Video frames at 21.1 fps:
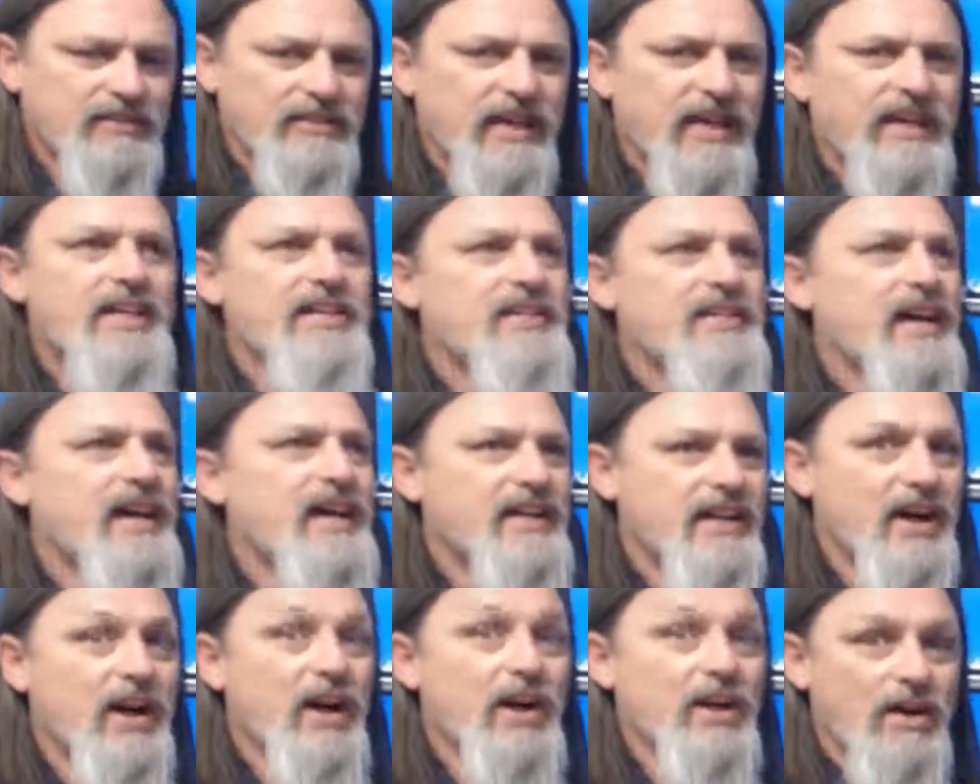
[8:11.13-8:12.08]
it can
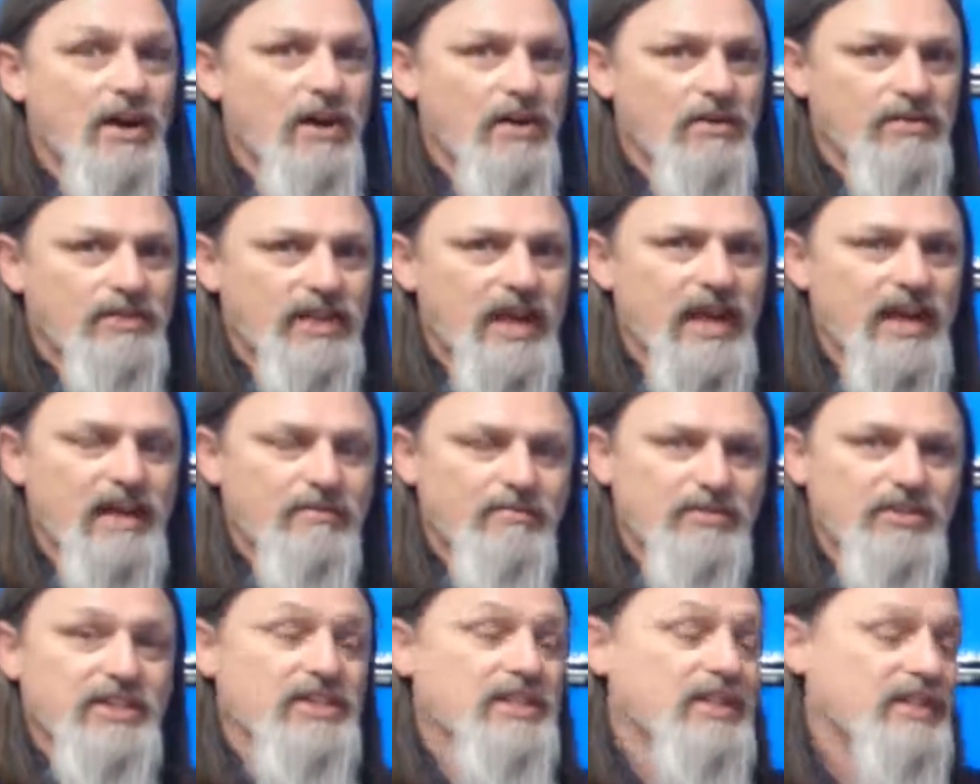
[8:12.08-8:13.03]
take a long time
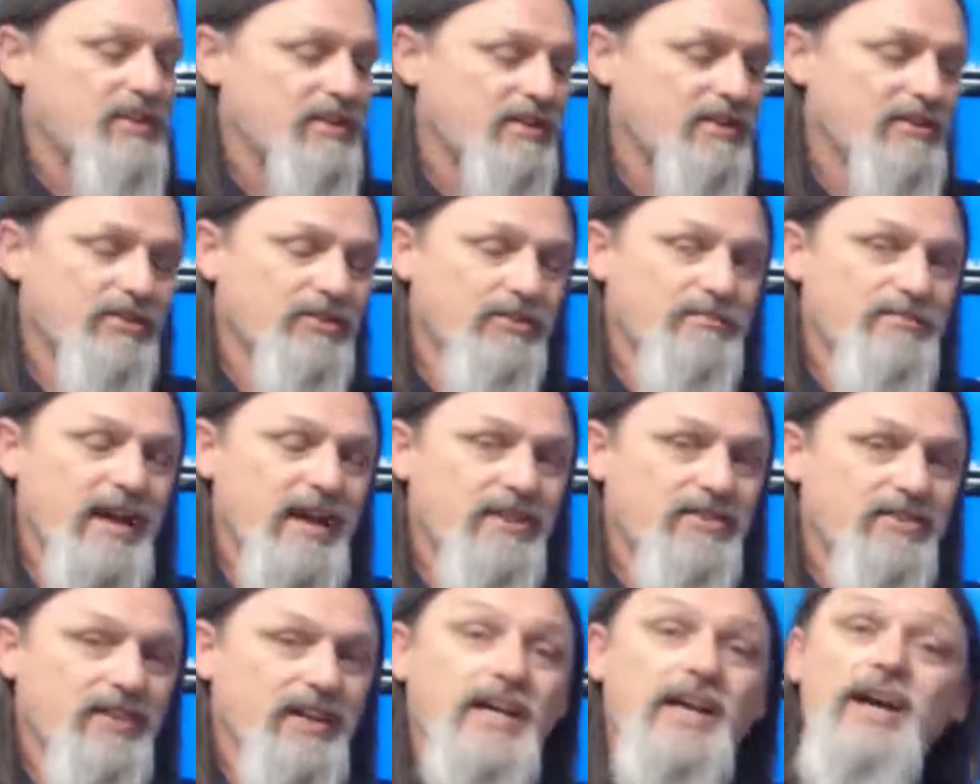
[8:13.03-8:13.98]
to sit there and do
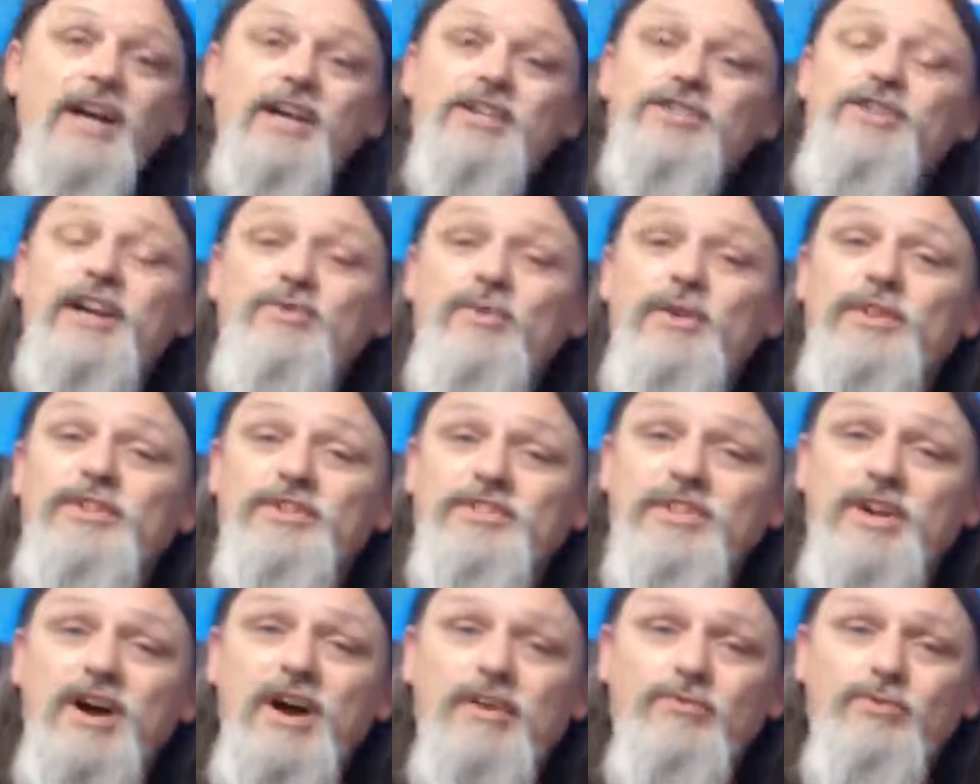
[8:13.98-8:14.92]
manually. So that's what the
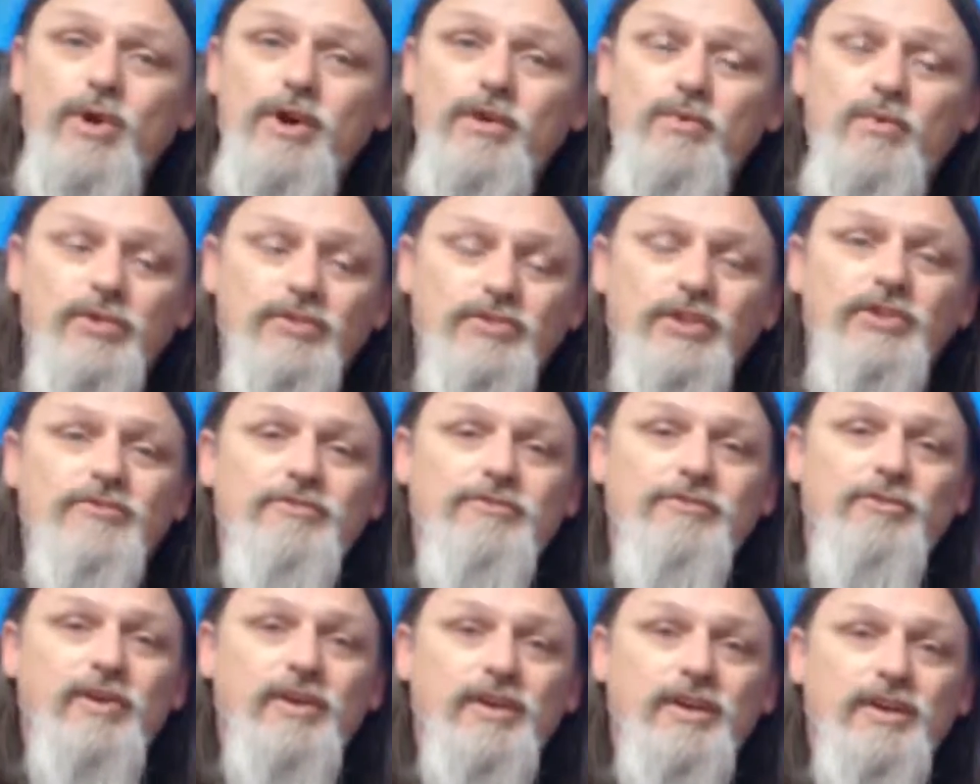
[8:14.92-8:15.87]
software will do
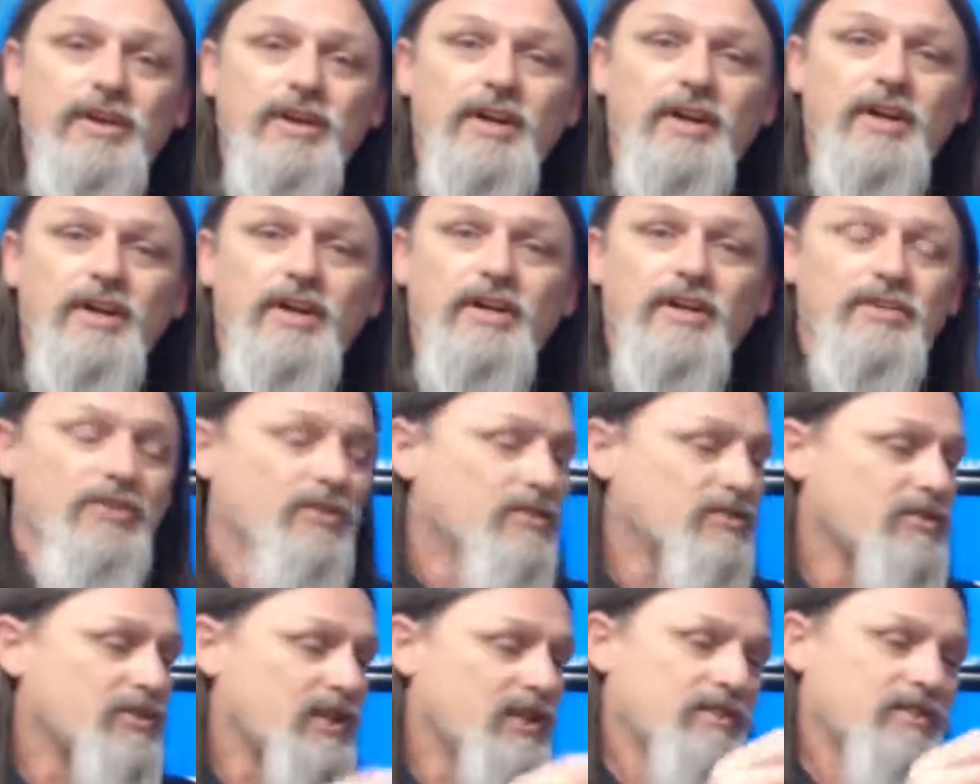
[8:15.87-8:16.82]
for you.
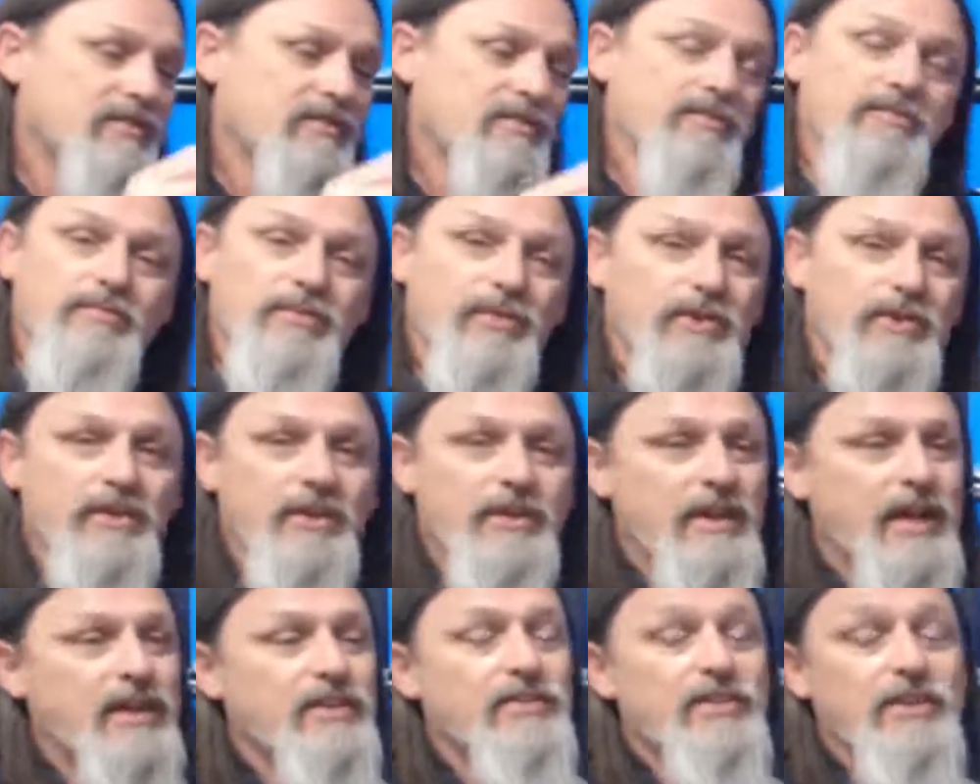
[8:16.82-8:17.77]

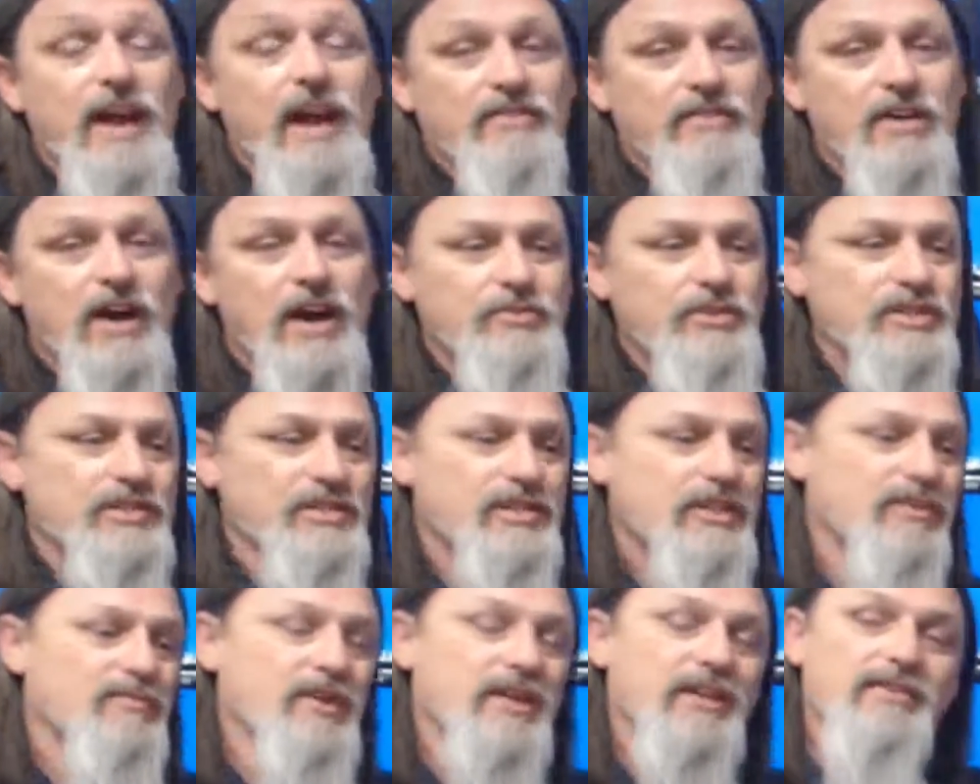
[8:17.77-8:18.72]
You have options
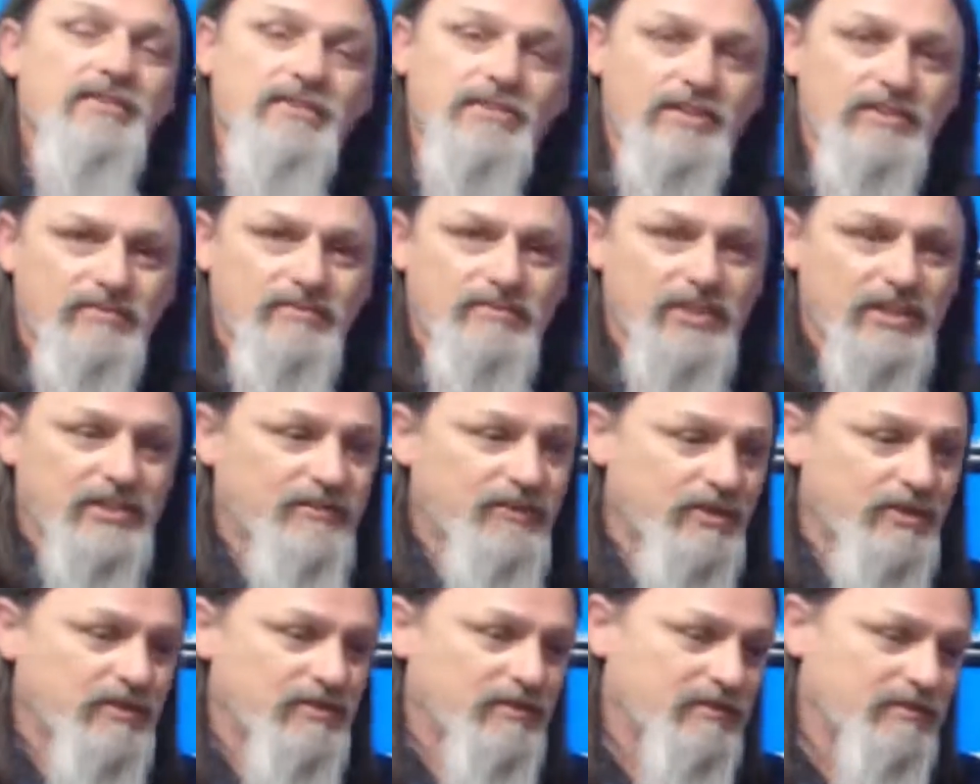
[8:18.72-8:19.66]
here, but just
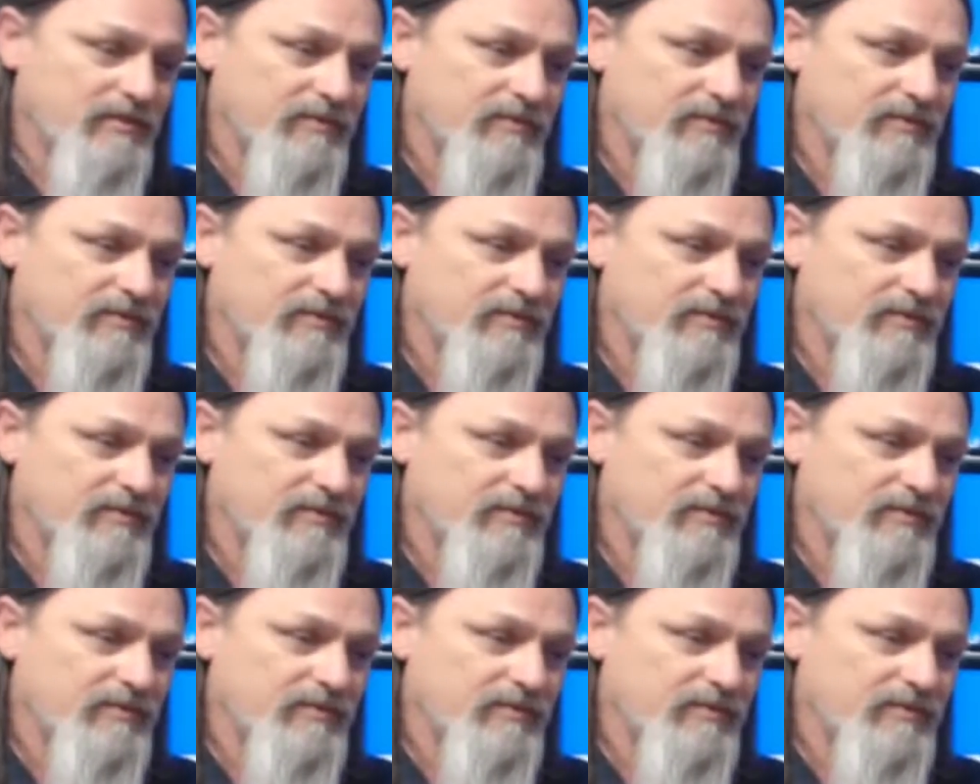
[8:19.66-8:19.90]
for